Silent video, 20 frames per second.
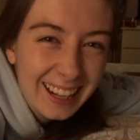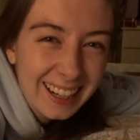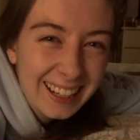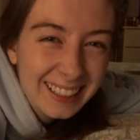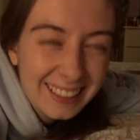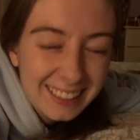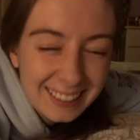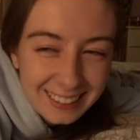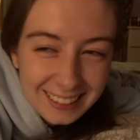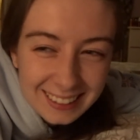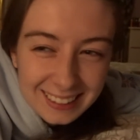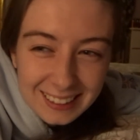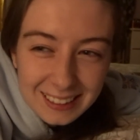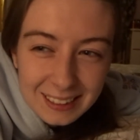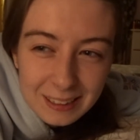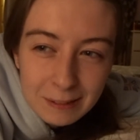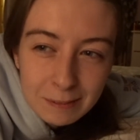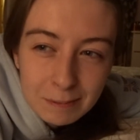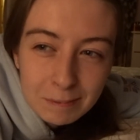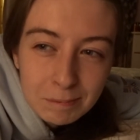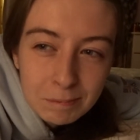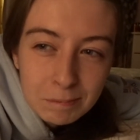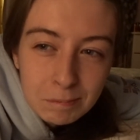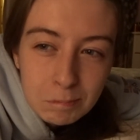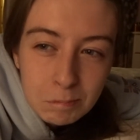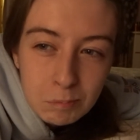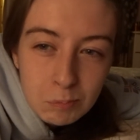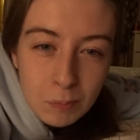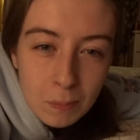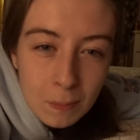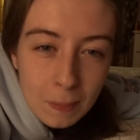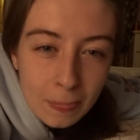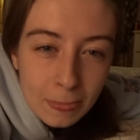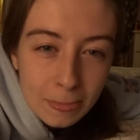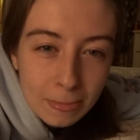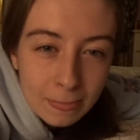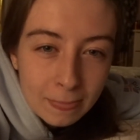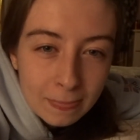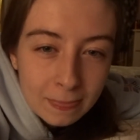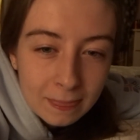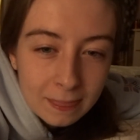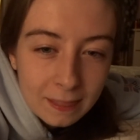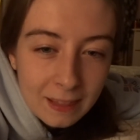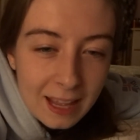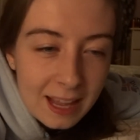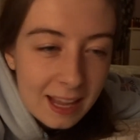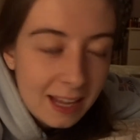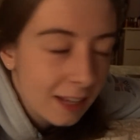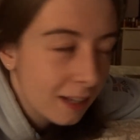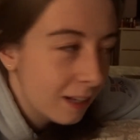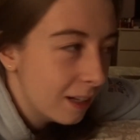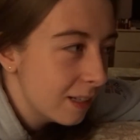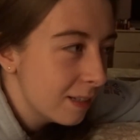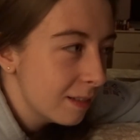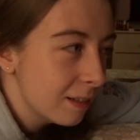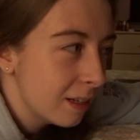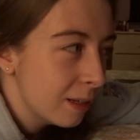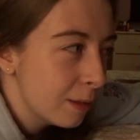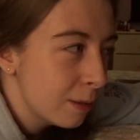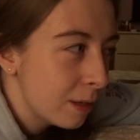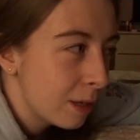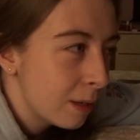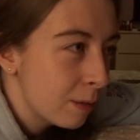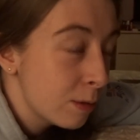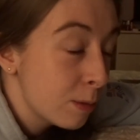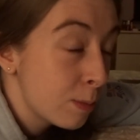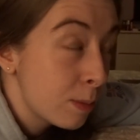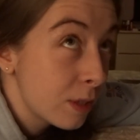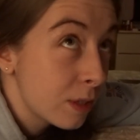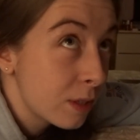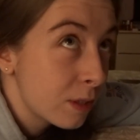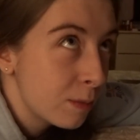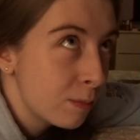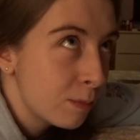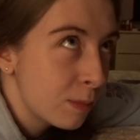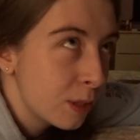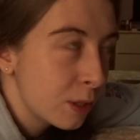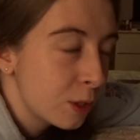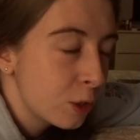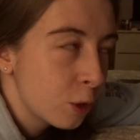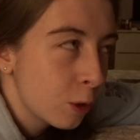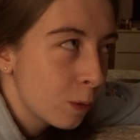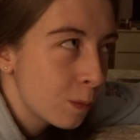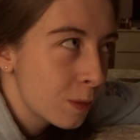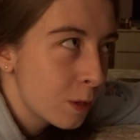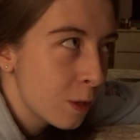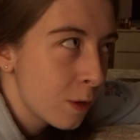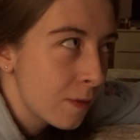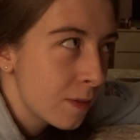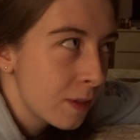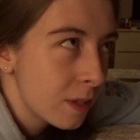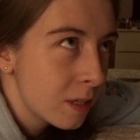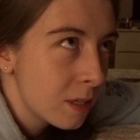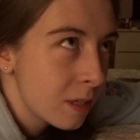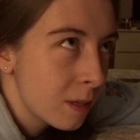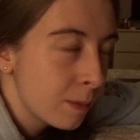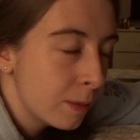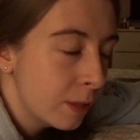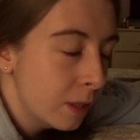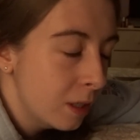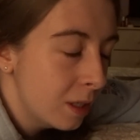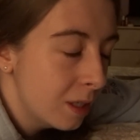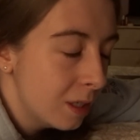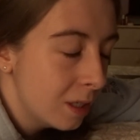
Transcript: sitting here. Hey, I, I, I was busting my chops over the summer